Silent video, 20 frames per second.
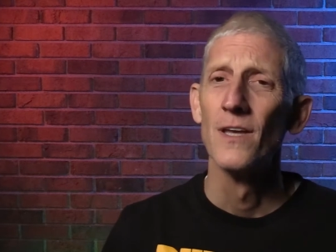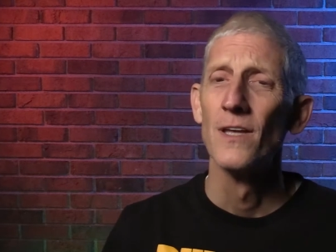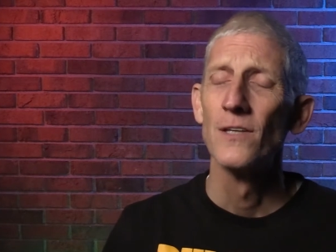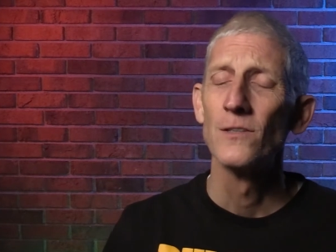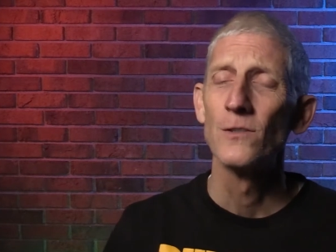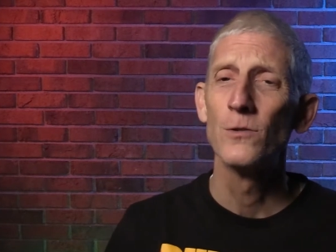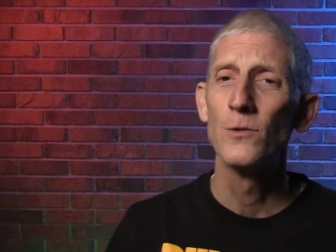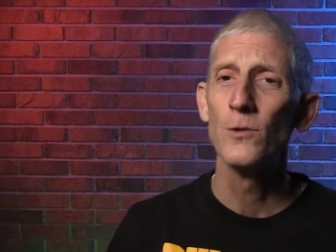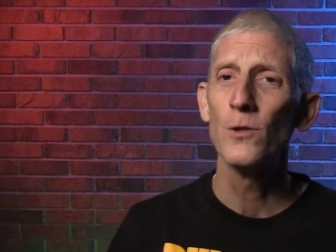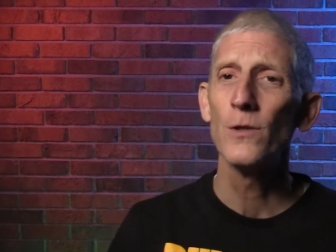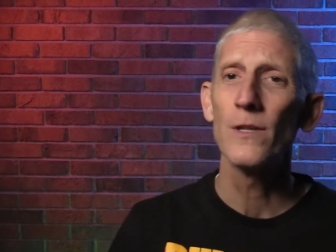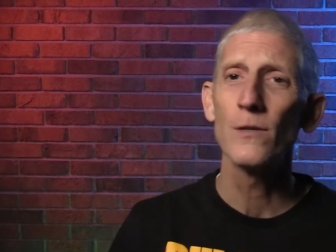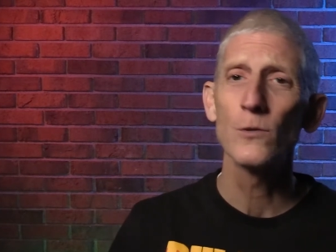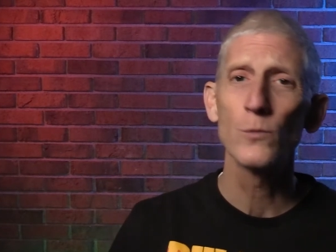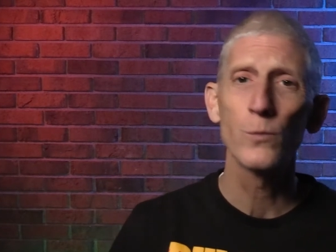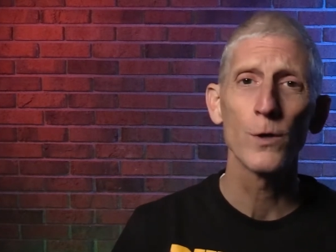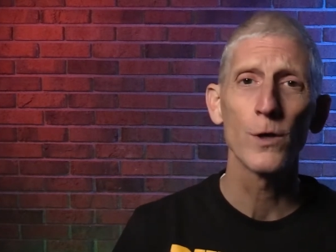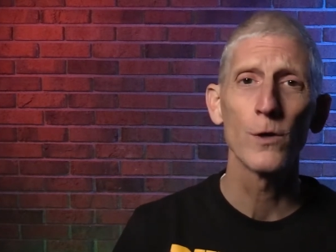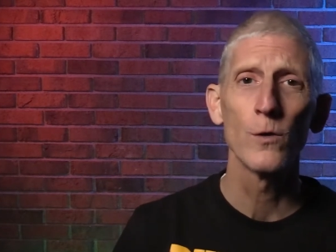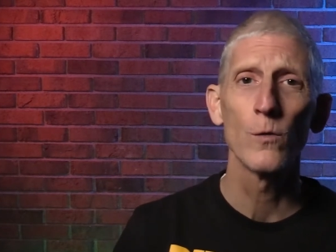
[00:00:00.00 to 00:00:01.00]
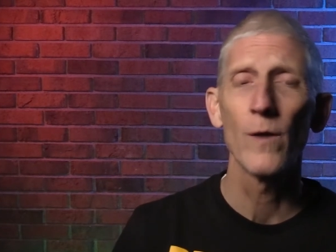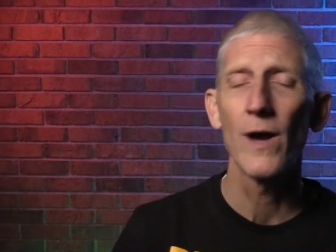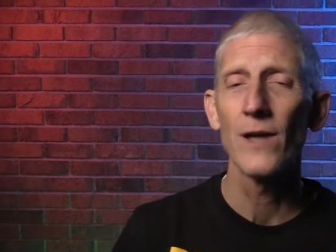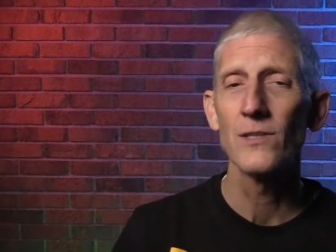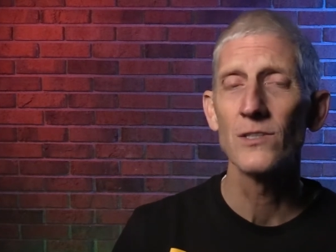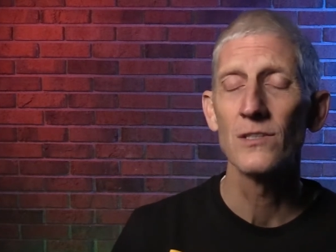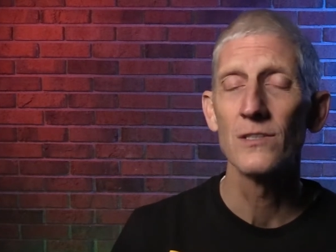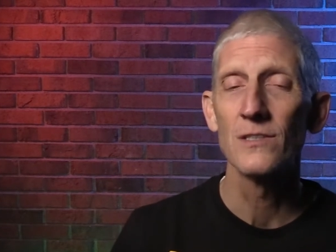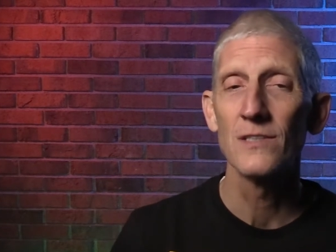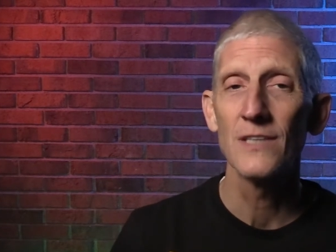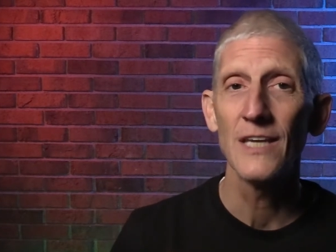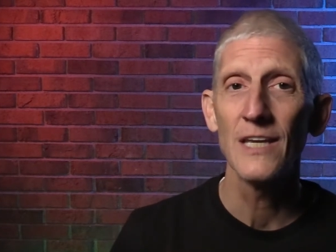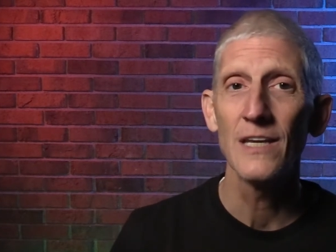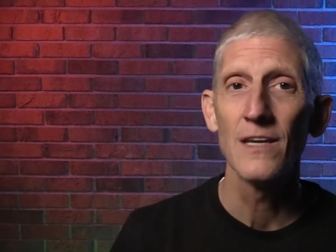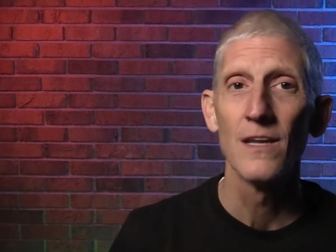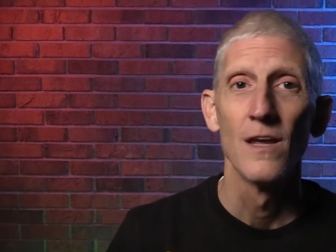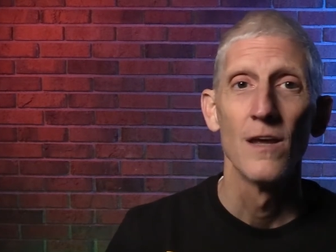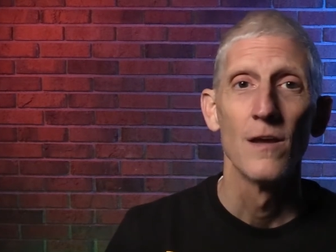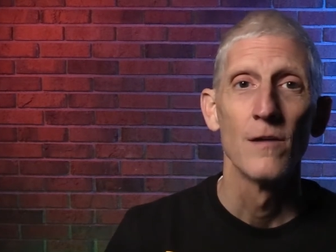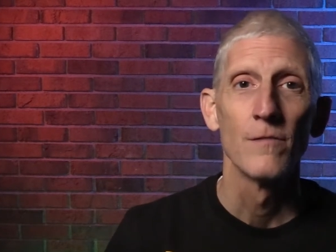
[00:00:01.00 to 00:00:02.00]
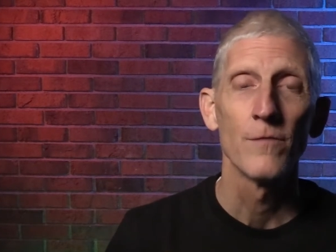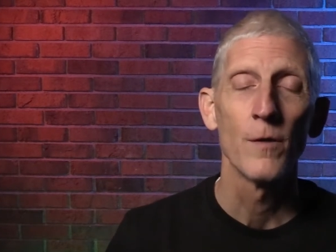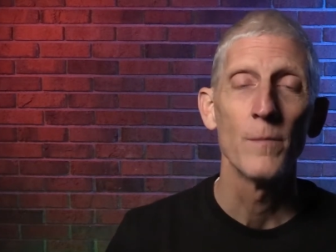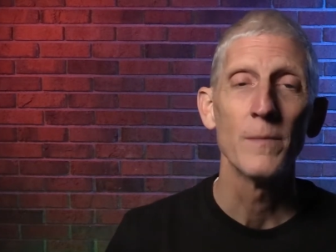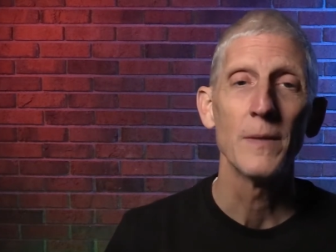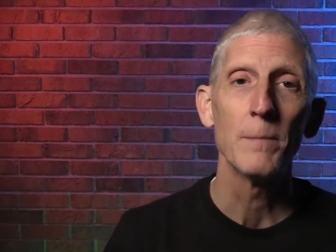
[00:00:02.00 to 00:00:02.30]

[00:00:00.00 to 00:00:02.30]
To do this, we're going to watch a scene from